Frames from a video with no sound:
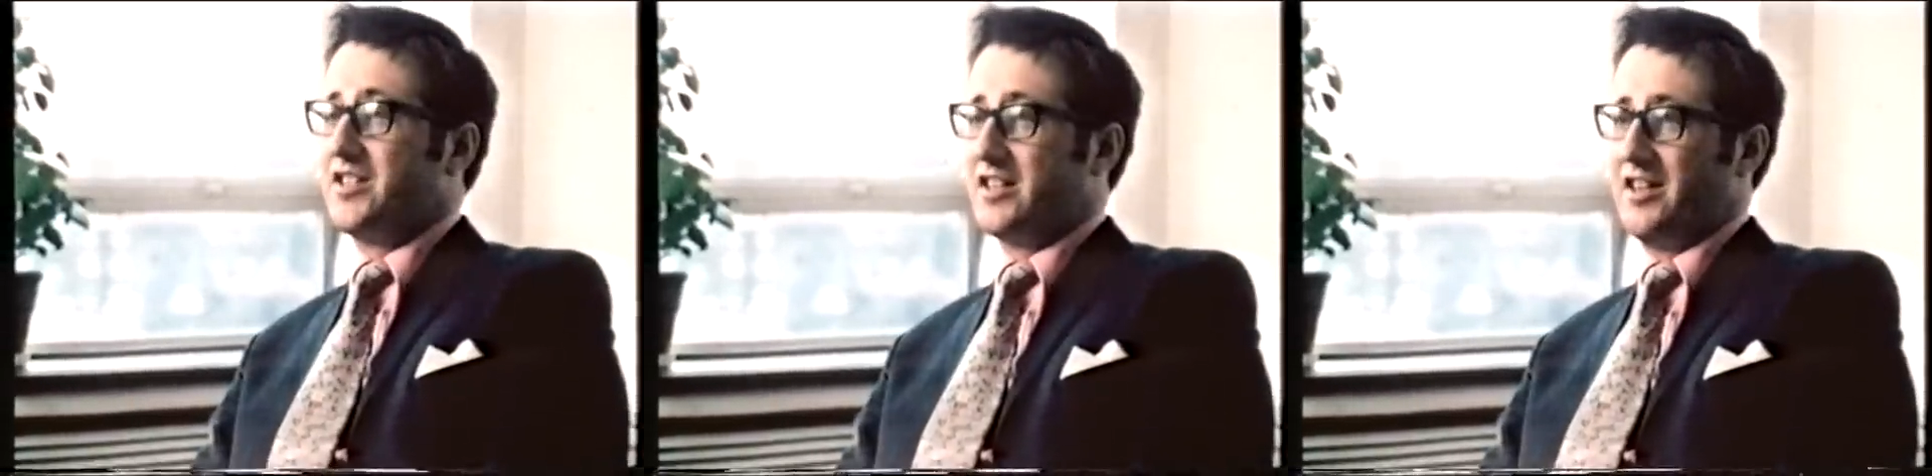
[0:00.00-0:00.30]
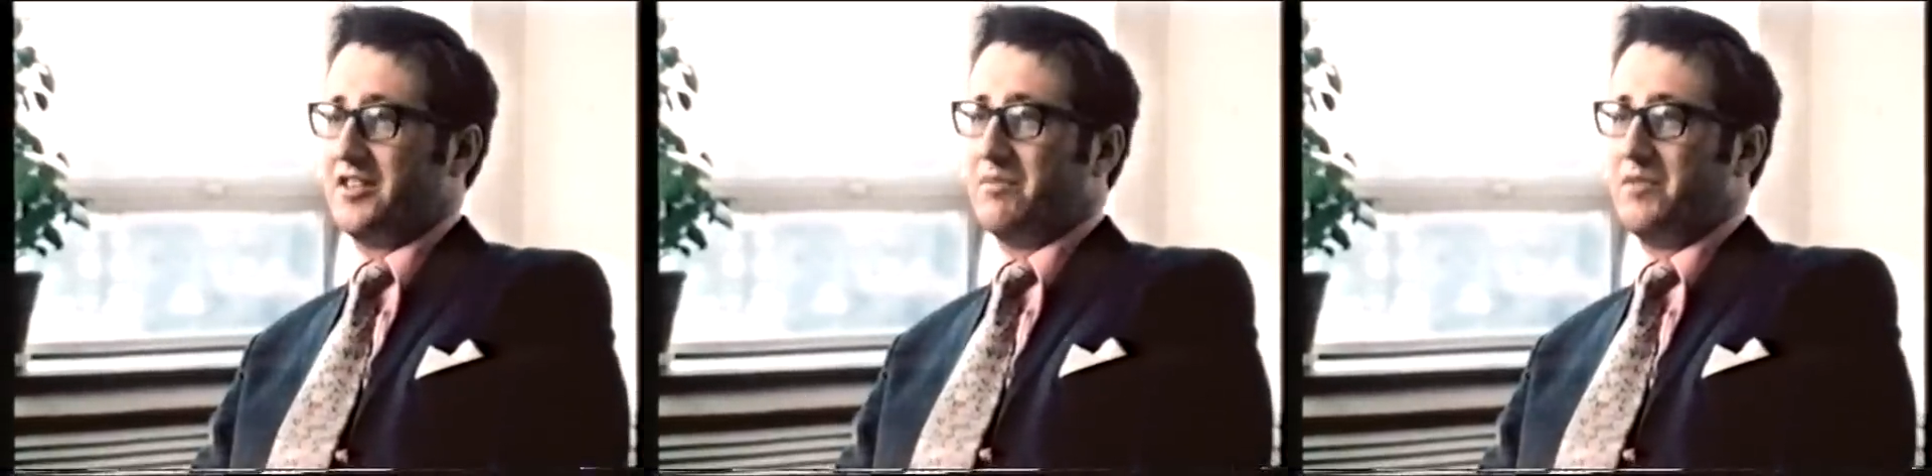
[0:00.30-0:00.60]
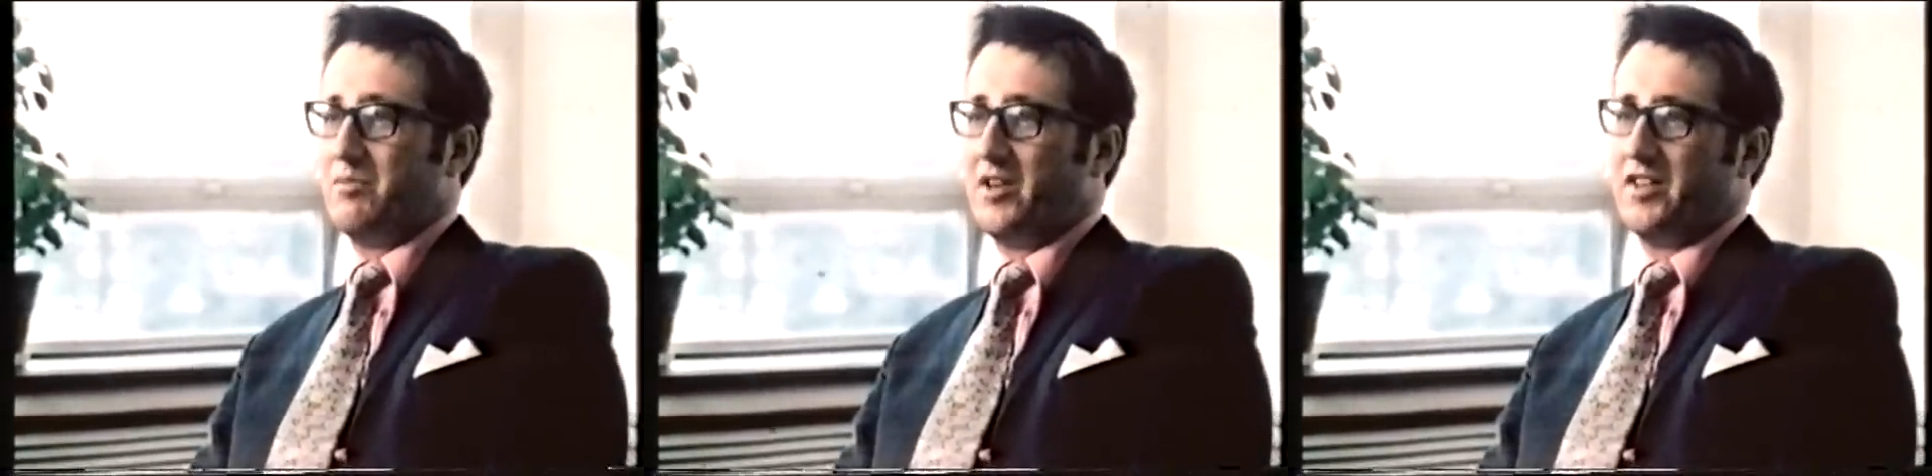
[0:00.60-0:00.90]
inside
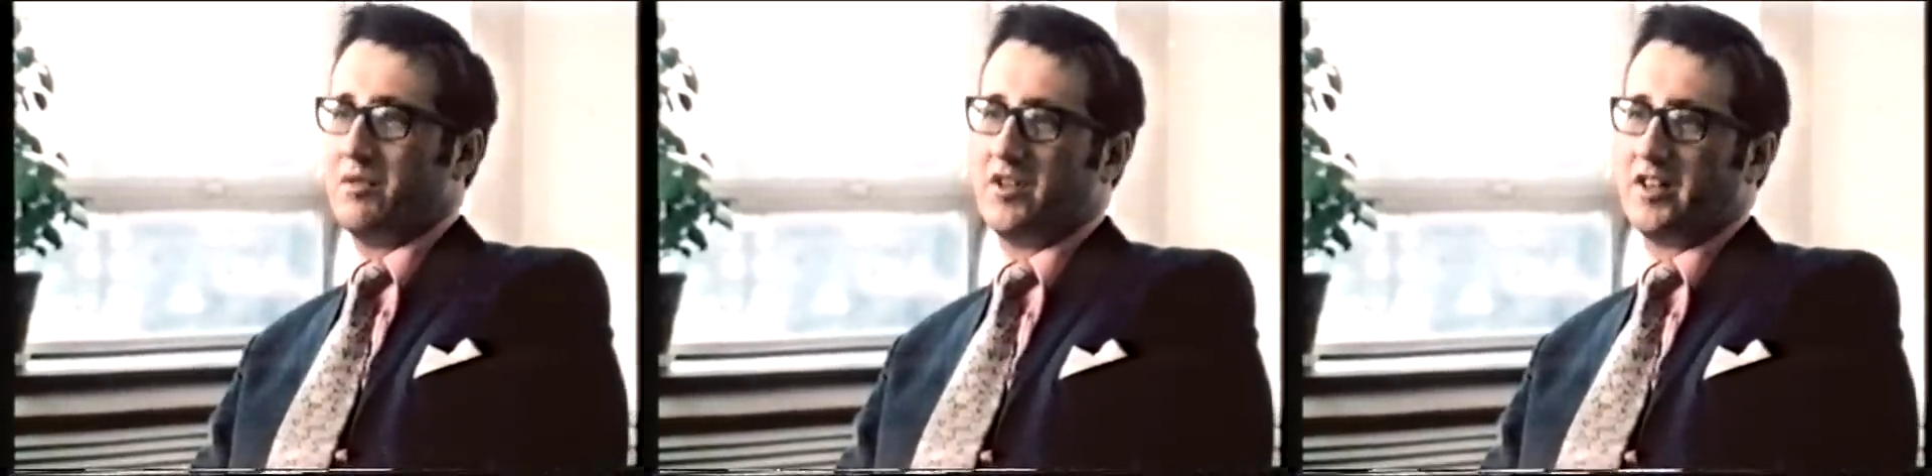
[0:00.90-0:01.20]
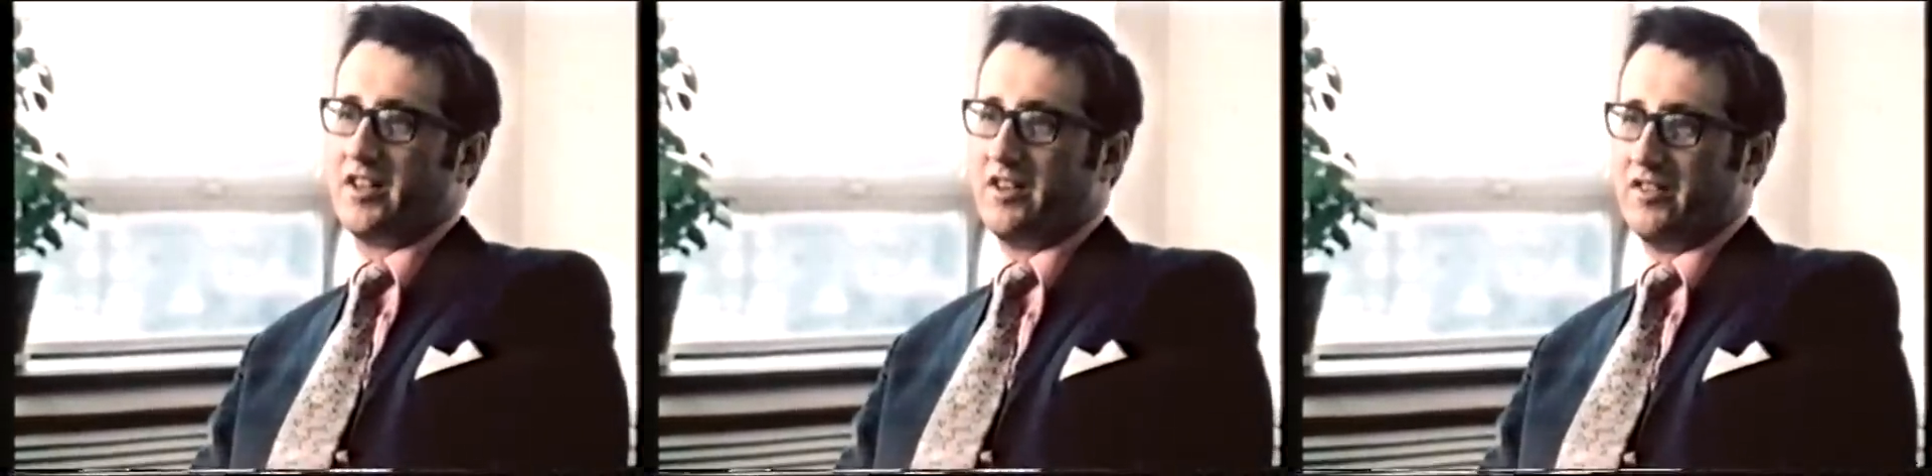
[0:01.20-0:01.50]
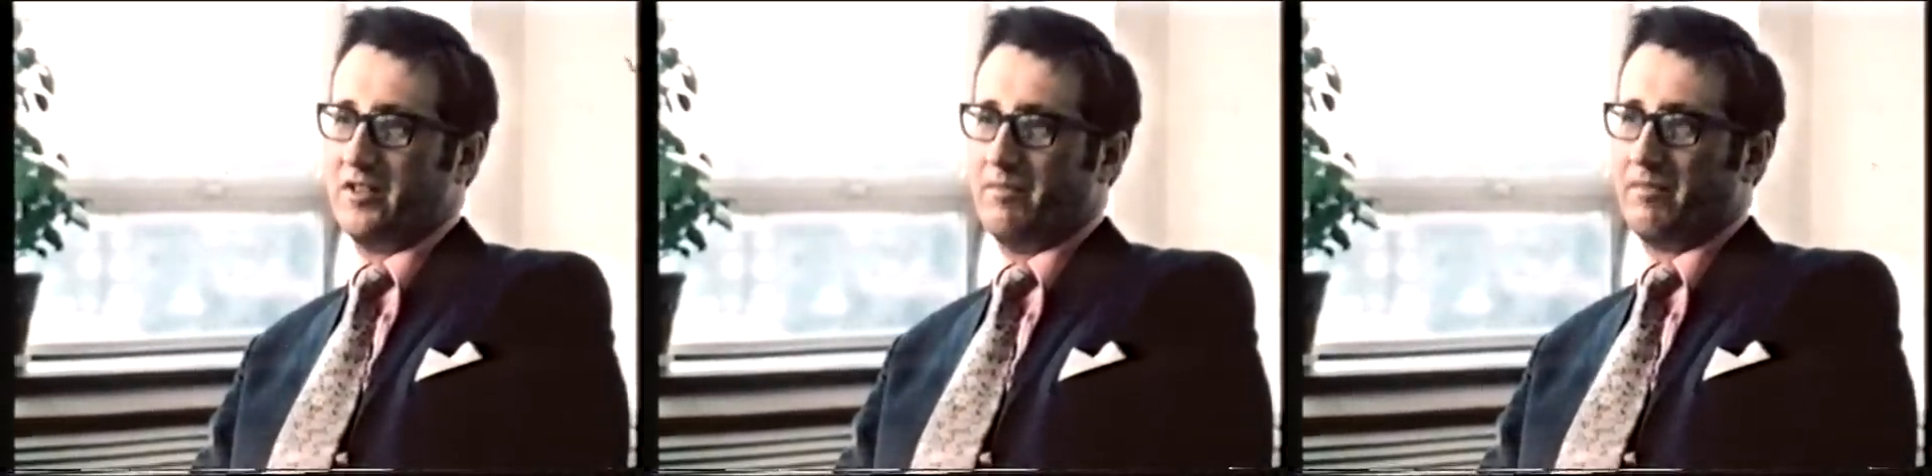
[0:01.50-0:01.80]
them when they're working
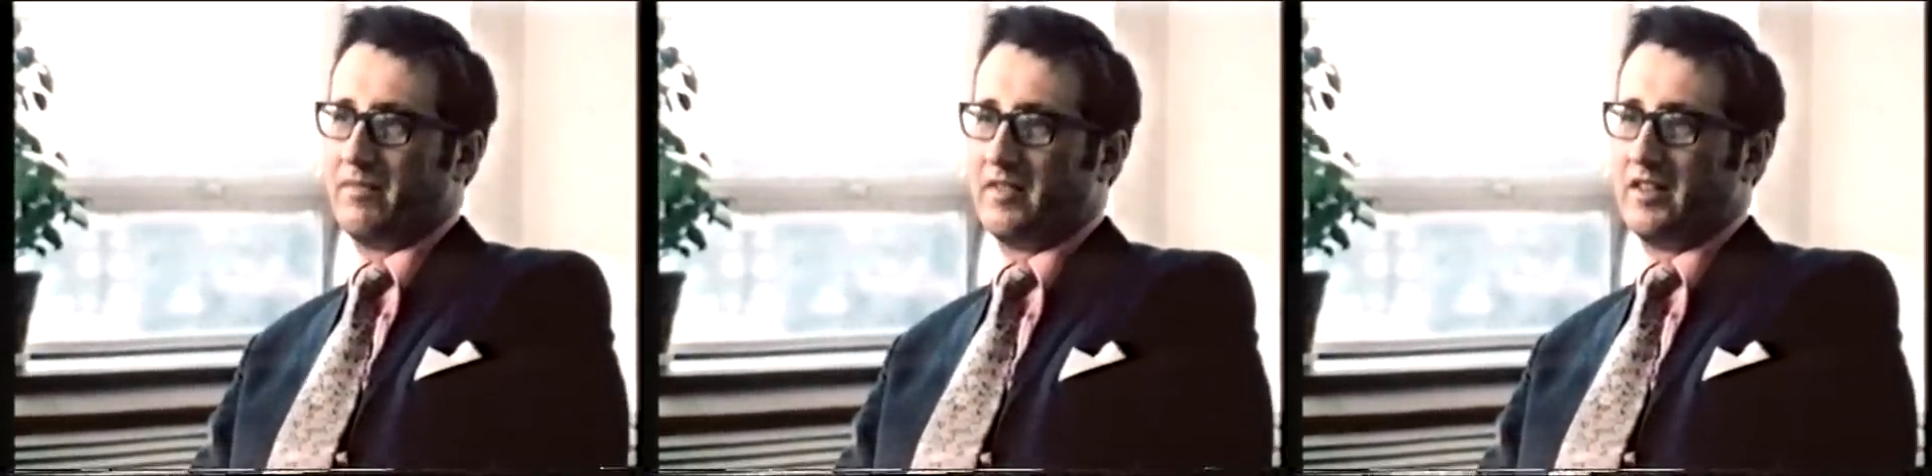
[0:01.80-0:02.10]
on them.